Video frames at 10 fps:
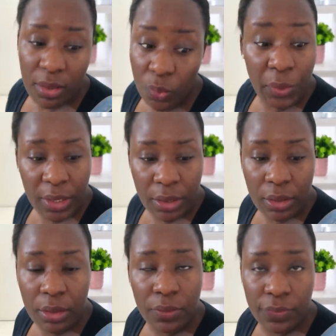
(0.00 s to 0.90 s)

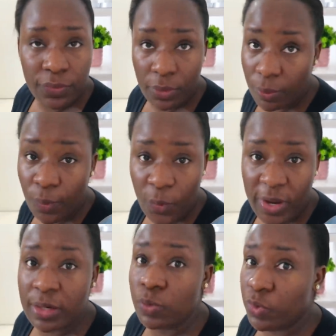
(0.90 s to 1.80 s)
away from
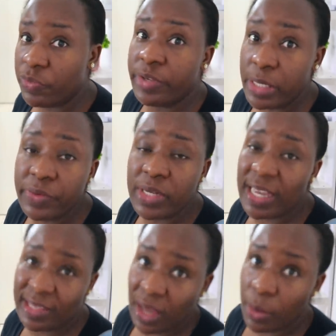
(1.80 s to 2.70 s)
when we really
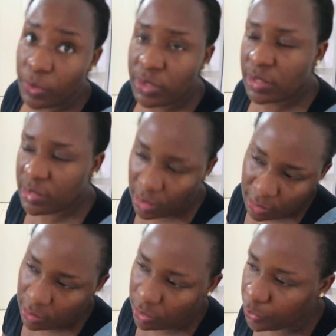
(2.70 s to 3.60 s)
get our morning
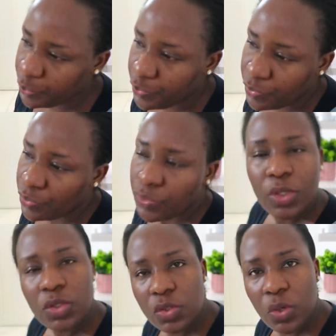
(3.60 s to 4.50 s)
started.
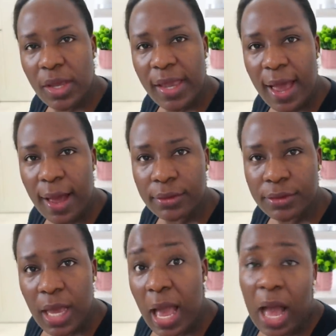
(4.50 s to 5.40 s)
So
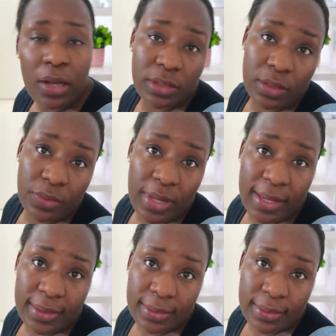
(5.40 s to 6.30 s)
yeah, I'll see you
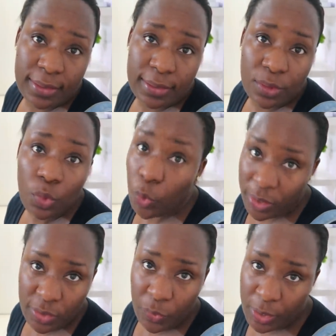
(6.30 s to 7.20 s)
guys
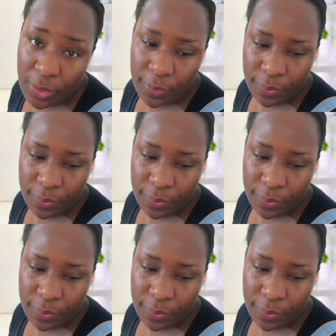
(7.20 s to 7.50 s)
when they wake